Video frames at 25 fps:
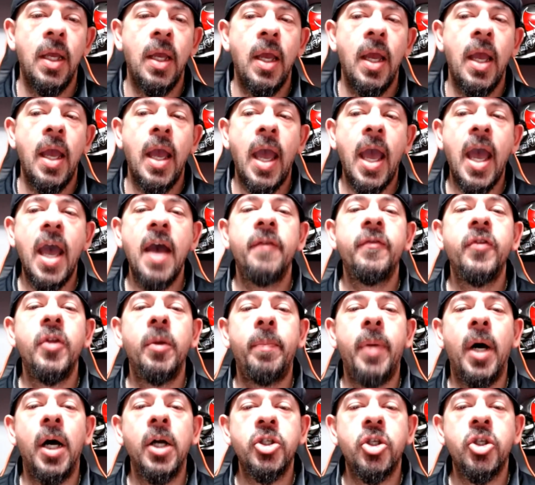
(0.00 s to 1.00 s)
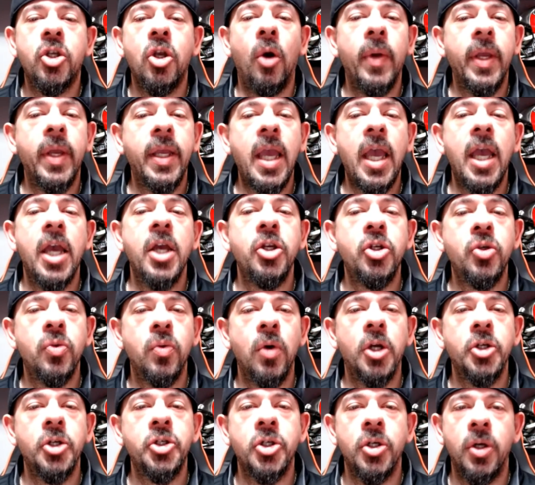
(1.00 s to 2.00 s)
have the Bucs going edge
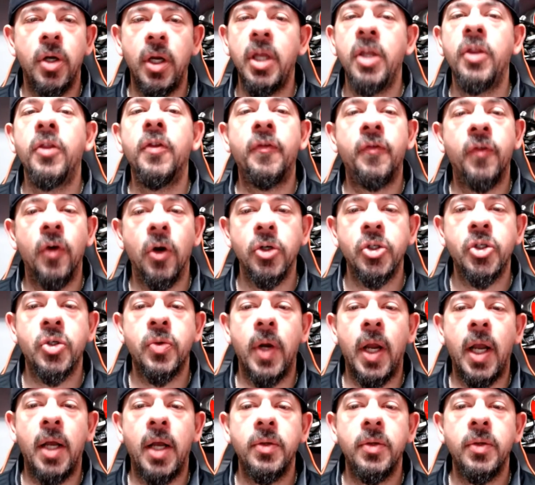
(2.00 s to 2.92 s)
rusher in the first round.